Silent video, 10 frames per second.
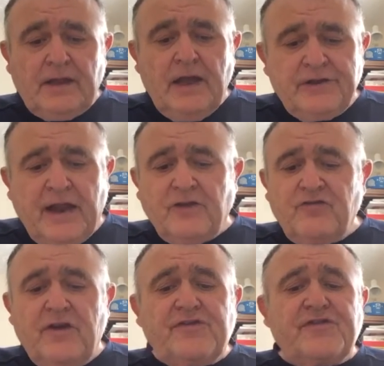and like
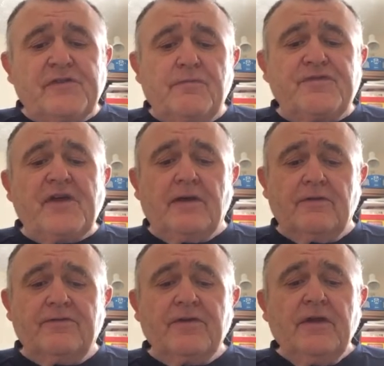Jesus
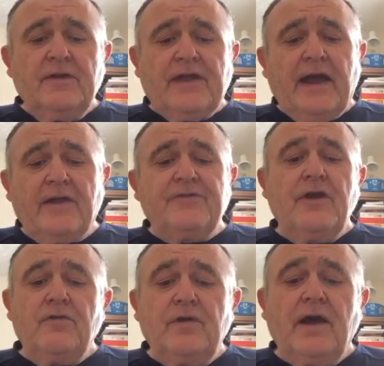himself, they had
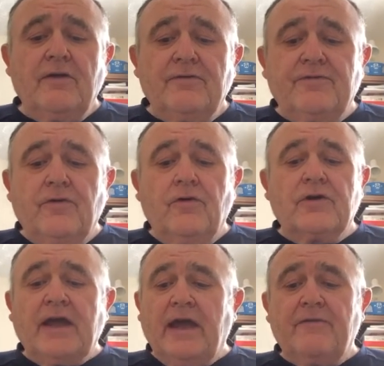no love or
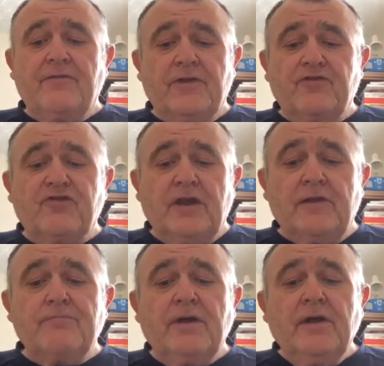care for the
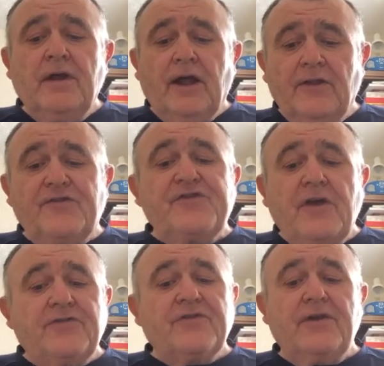sheep, and
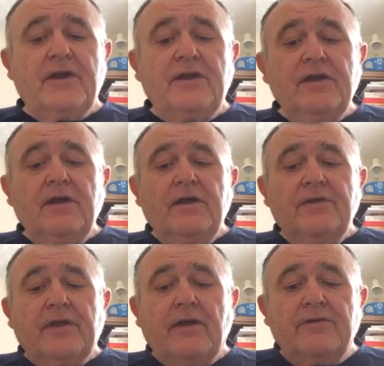certainly
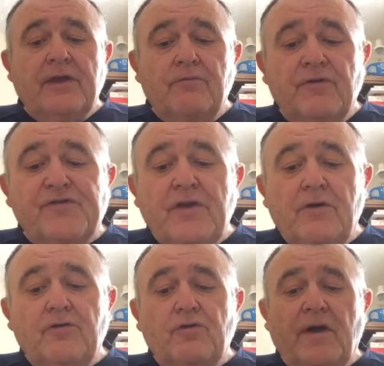there was
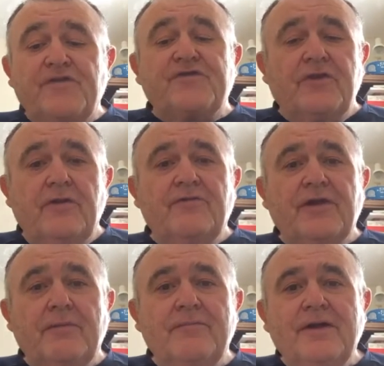no question of
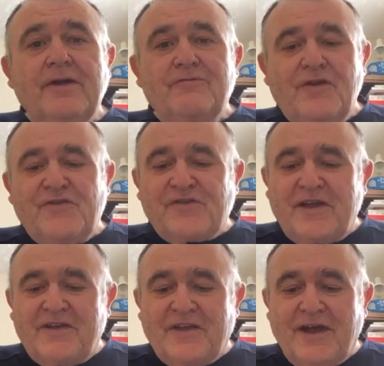them
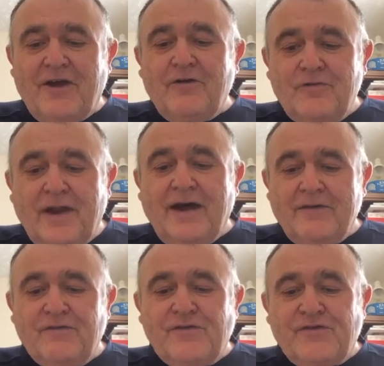risking their own
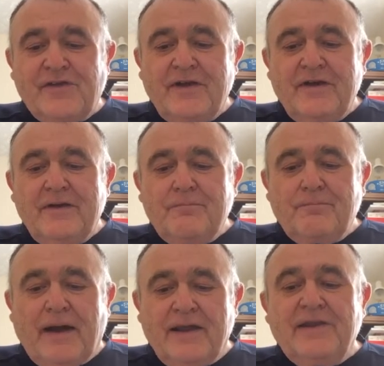lives
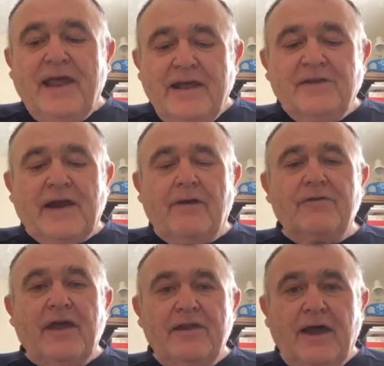by laying
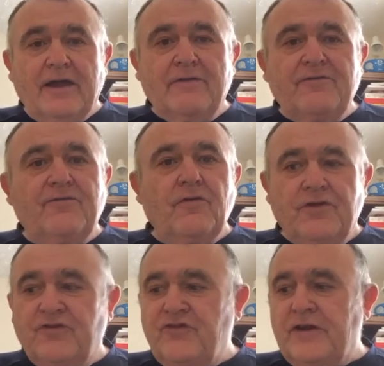down their life for
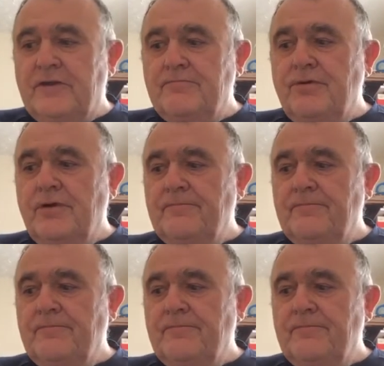the sheep.